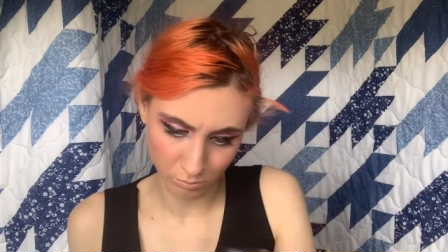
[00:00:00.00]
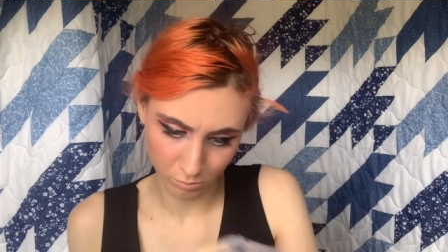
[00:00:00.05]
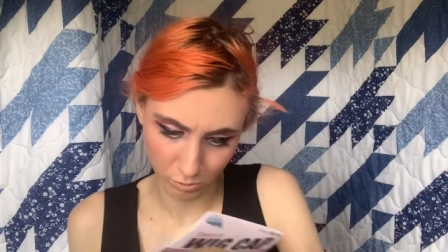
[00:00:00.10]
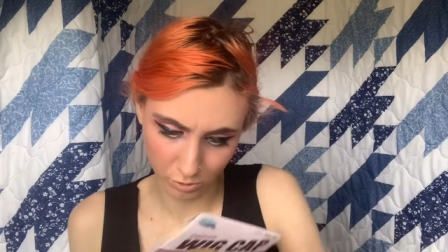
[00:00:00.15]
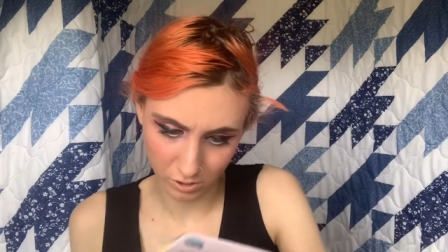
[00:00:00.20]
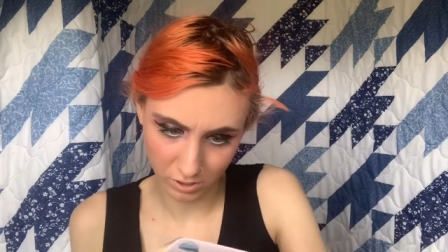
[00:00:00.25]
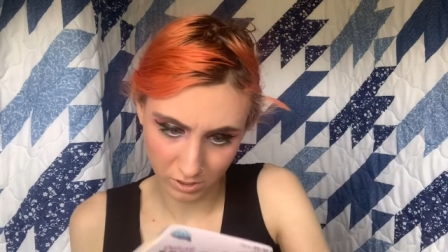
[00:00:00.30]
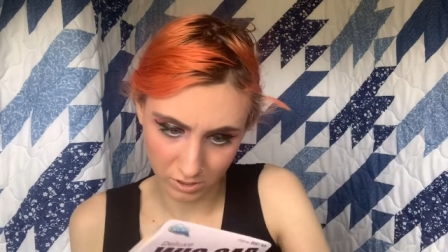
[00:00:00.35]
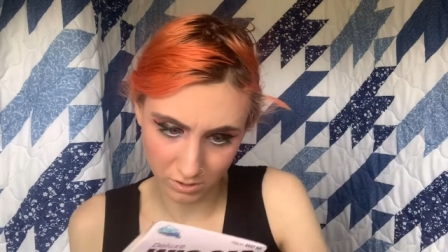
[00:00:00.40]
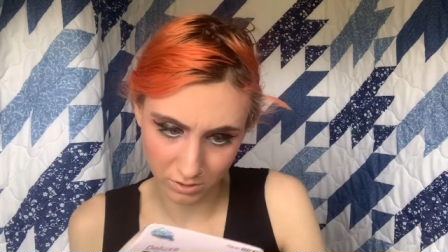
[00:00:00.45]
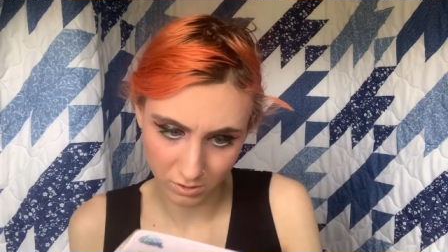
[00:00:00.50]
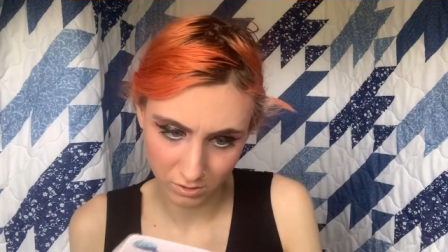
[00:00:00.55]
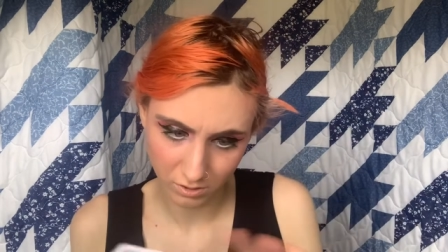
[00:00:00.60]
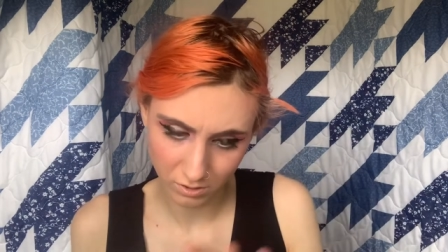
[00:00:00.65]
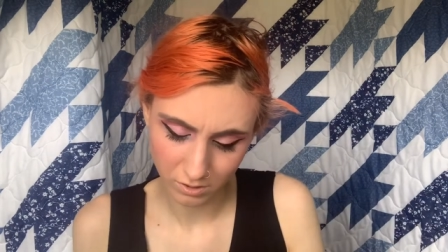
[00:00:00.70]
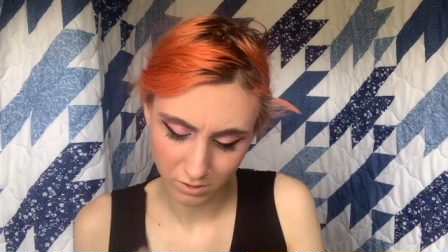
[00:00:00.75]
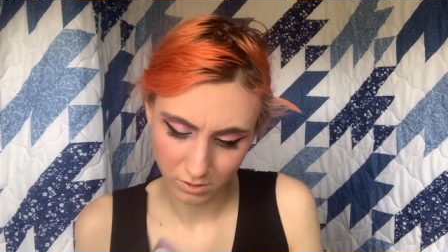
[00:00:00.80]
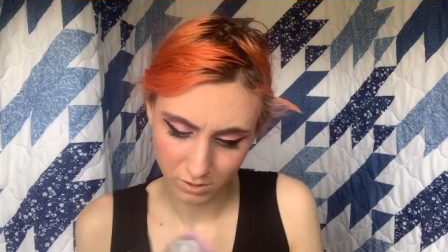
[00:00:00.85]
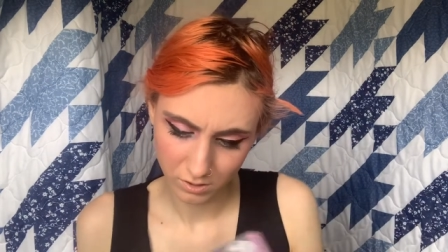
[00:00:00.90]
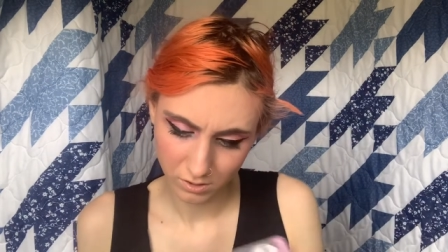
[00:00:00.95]
brand.
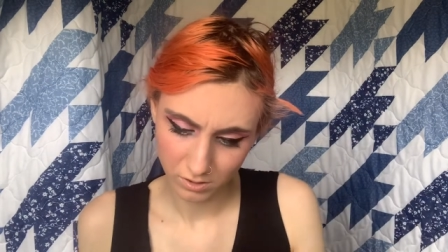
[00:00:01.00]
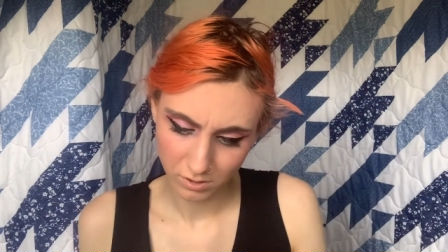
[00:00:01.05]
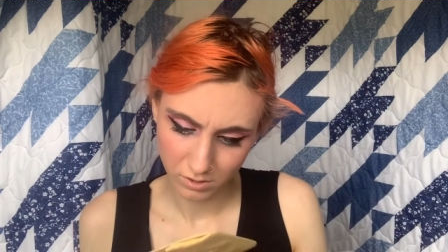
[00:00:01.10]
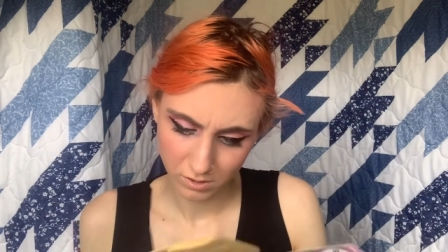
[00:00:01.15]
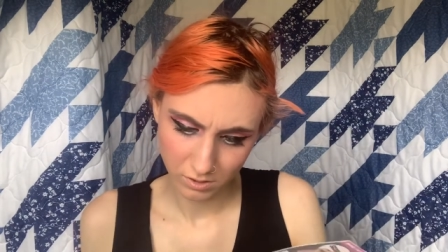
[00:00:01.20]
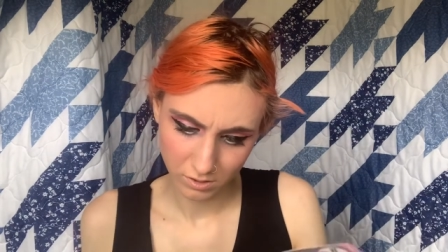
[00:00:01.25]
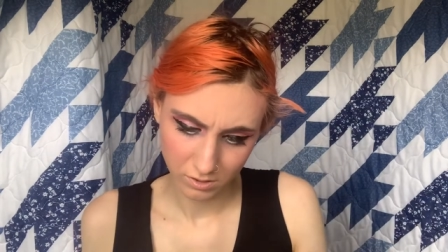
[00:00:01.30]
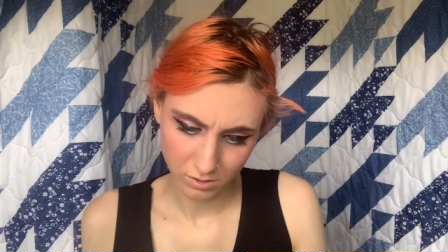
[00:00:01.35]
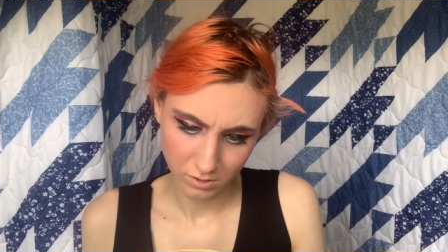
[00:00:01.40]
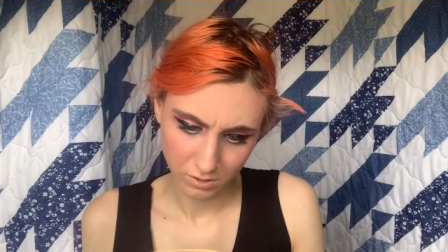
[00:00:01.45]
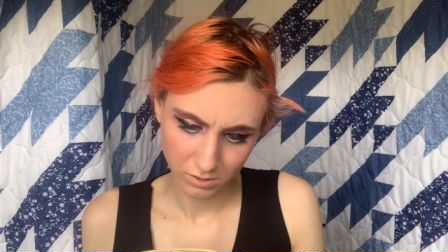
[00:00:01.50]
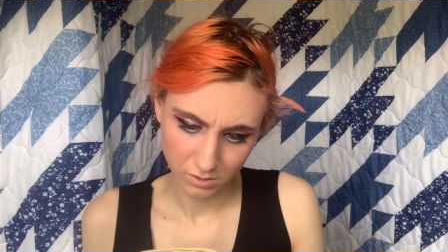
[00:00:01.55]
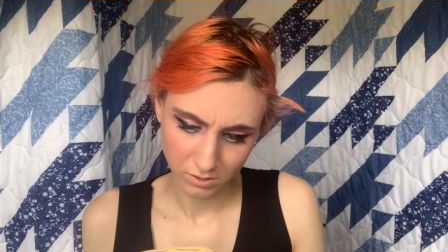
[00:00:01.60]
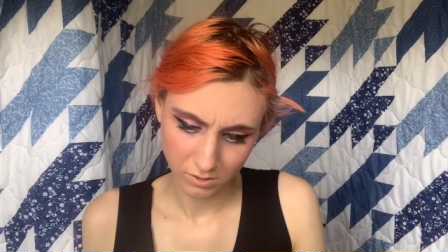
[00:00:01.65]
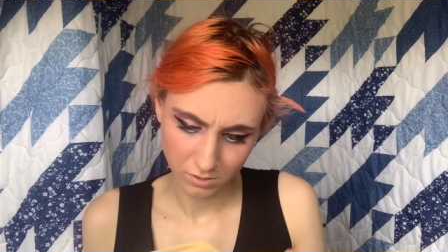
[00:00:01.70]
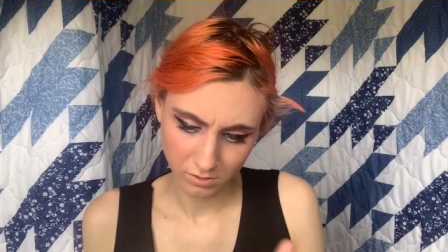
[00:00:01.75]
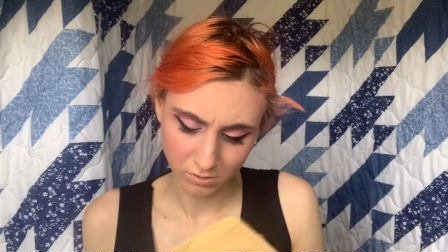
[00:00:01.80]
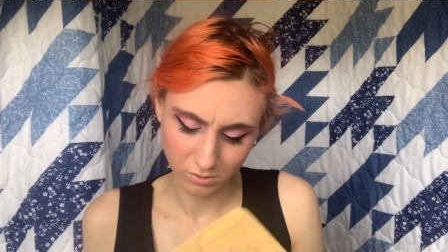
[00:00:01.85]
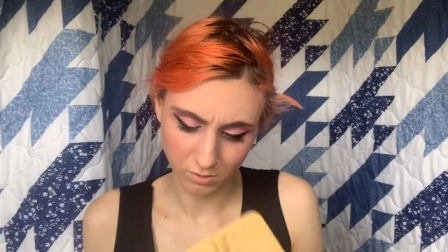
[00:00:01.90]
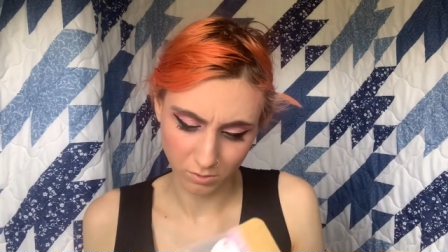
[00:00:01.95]

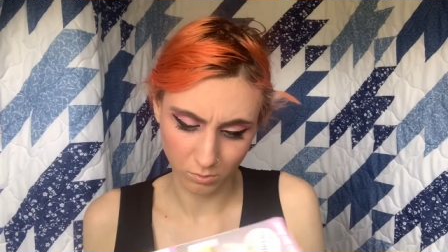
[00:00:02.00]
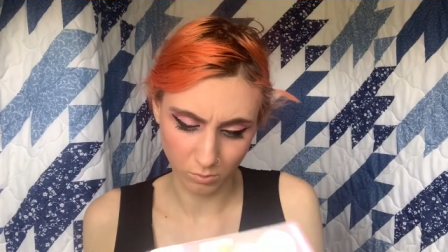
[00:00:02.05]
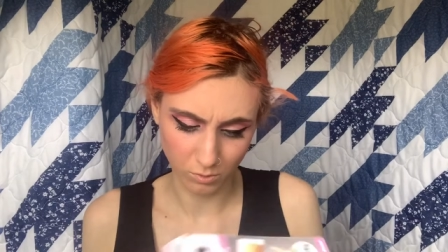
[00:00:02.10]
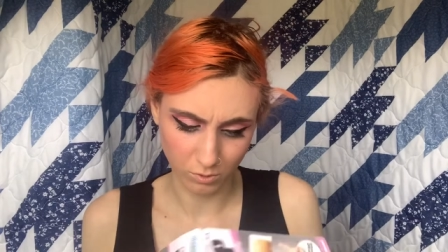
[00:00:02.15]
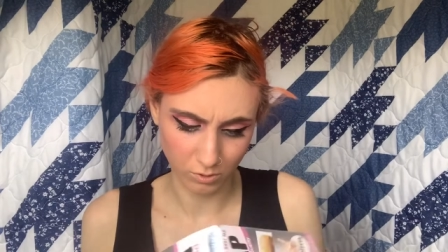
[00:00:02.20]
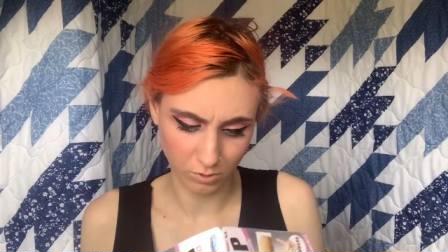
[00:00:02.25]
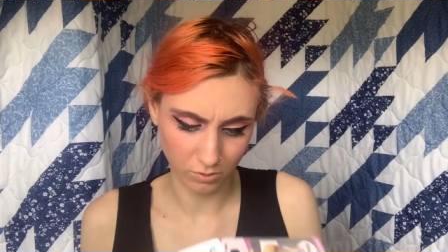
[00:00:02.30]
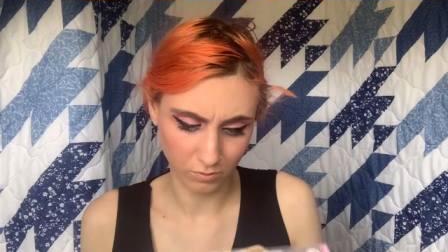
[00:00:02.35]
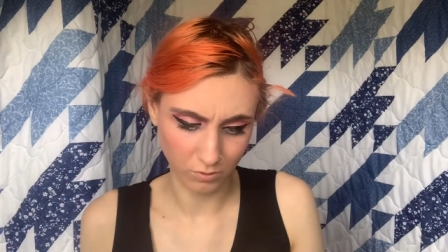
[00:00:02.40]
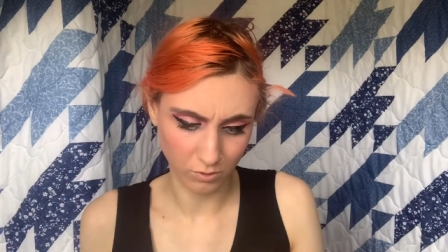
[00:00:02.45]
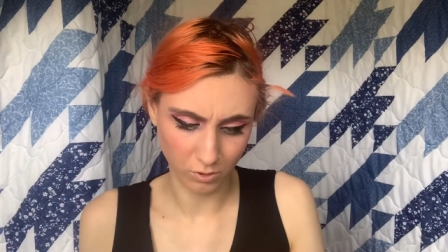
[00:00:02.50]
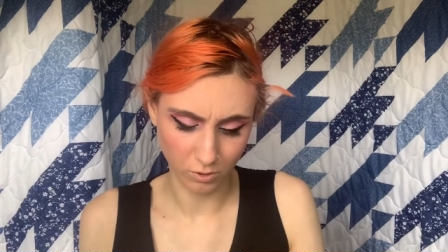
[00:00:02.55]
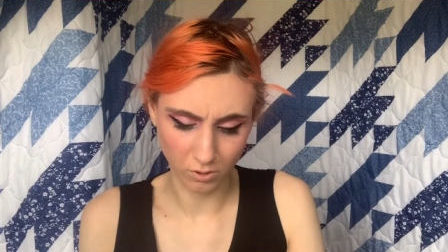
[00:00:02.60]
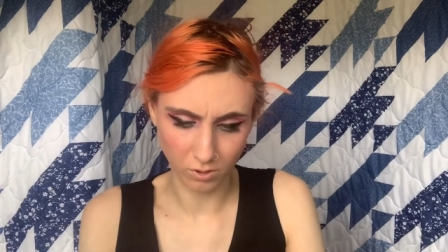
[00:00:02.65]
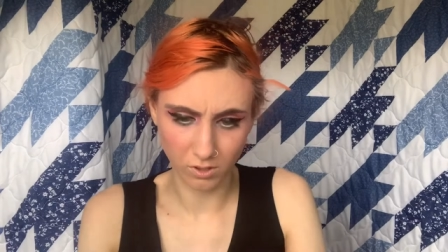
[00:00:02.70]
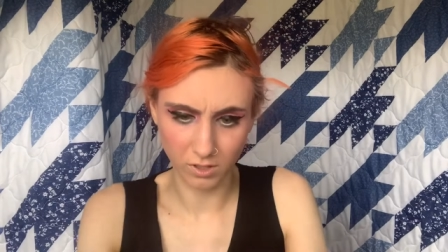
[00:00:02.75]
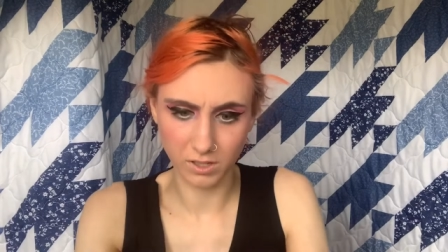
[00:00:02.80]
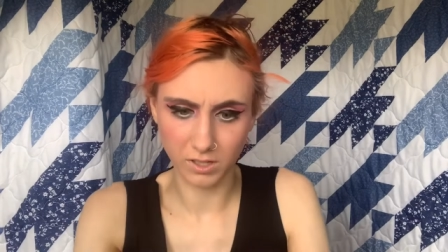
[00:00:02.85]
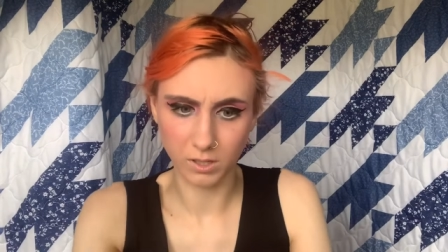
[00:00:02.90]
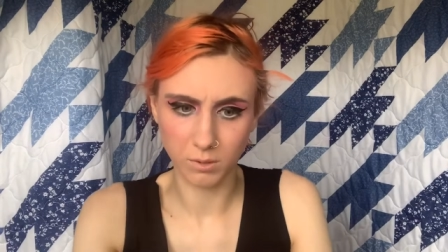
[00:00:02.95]
I wonder if they're
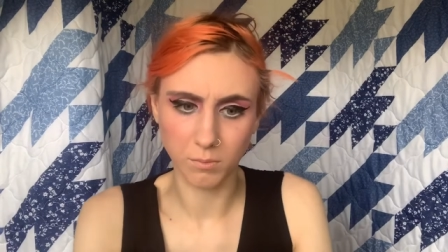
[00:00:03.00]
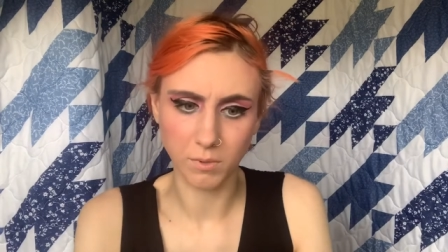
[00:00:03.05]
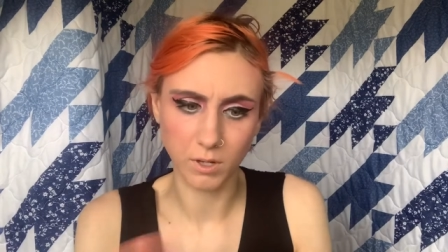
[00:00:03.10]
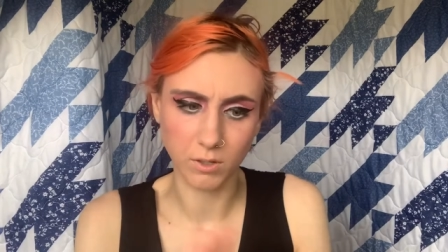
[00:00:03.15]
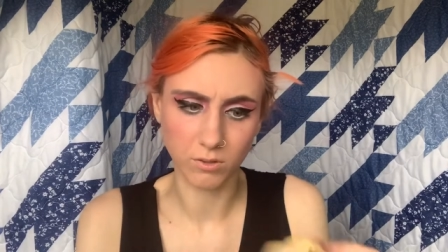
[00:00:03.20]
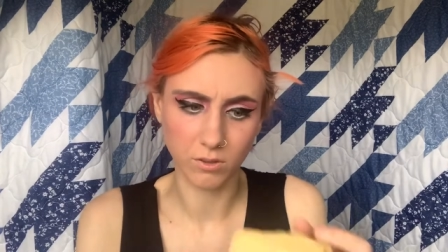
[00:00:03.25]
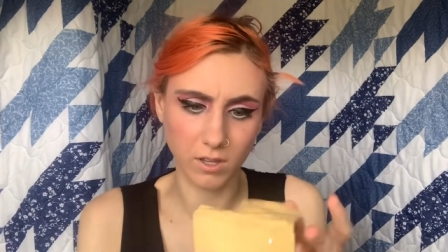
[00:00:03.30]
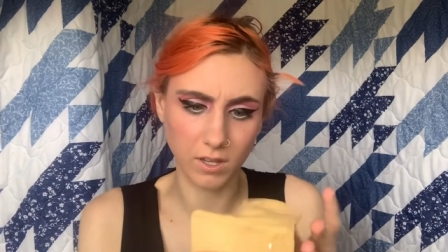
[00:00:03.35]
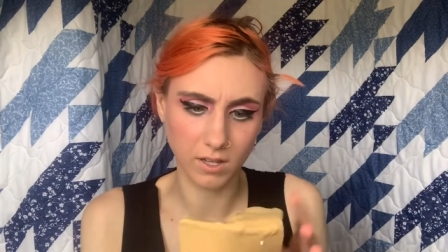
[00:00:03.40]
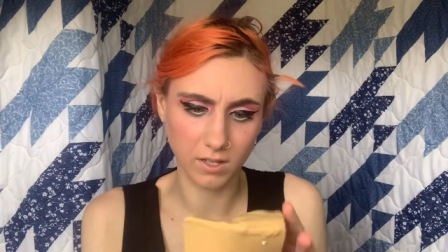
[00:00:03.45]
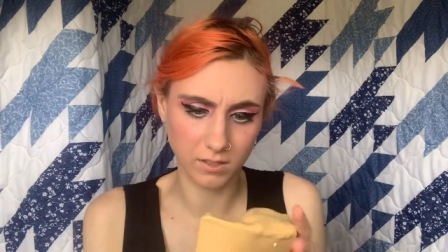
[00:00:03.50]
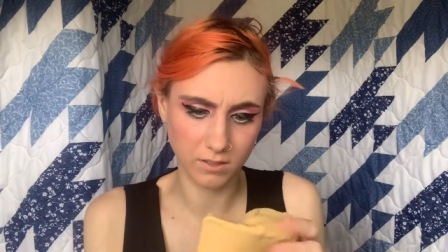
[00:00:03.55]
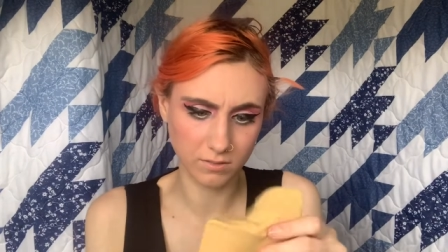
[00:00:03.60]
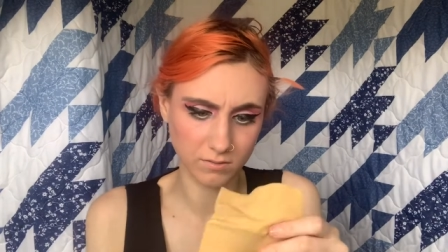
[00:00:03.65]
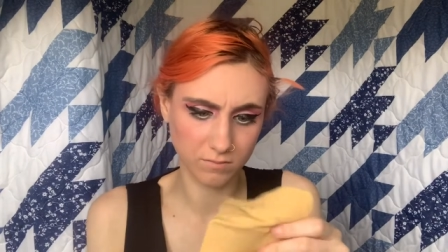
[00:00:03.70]
lying about that.